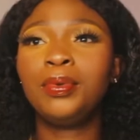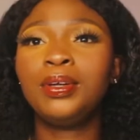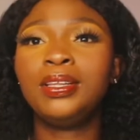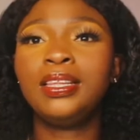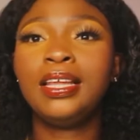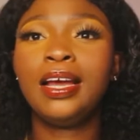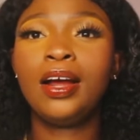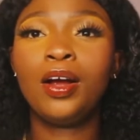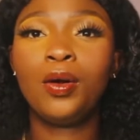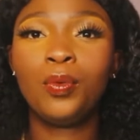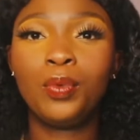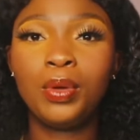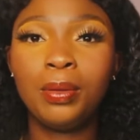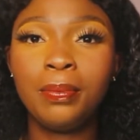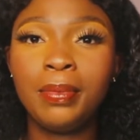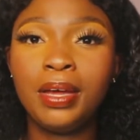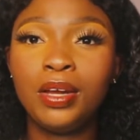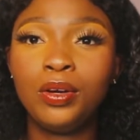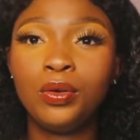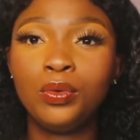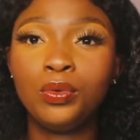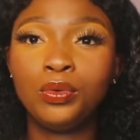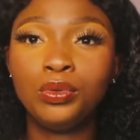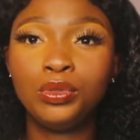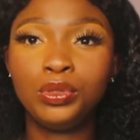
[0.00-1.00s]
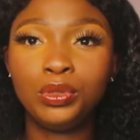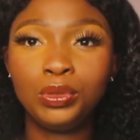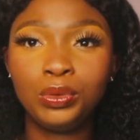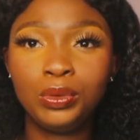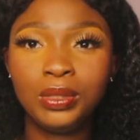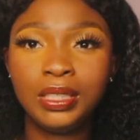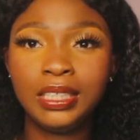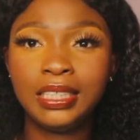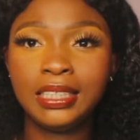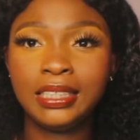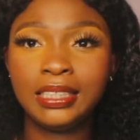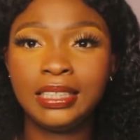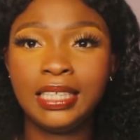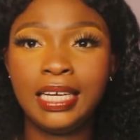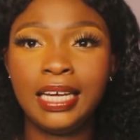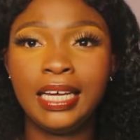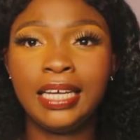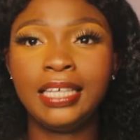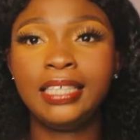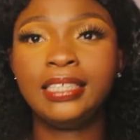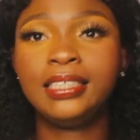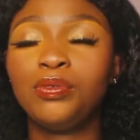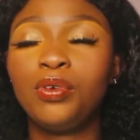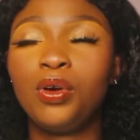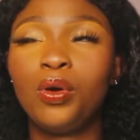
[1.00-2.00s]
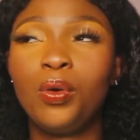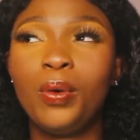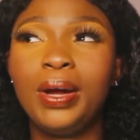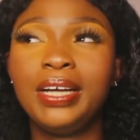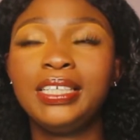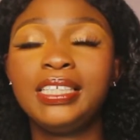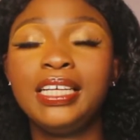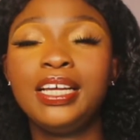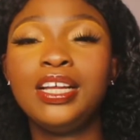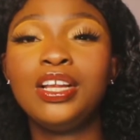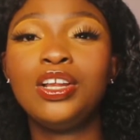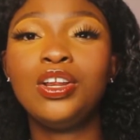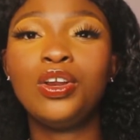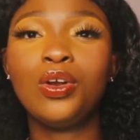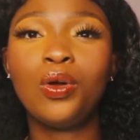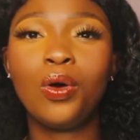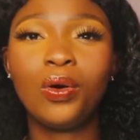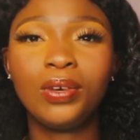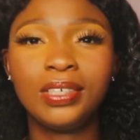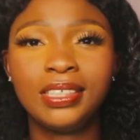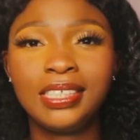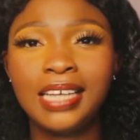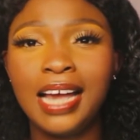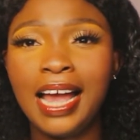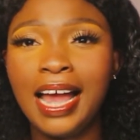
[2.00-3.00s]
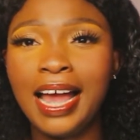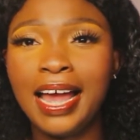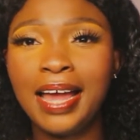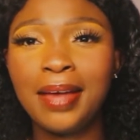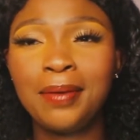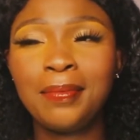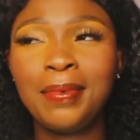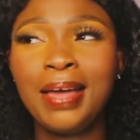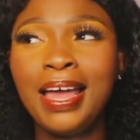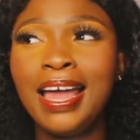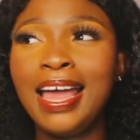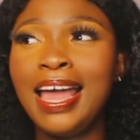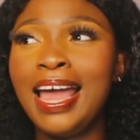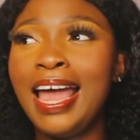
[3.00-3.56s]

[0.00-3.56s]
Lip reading: But there are women who do these things for quite a long time.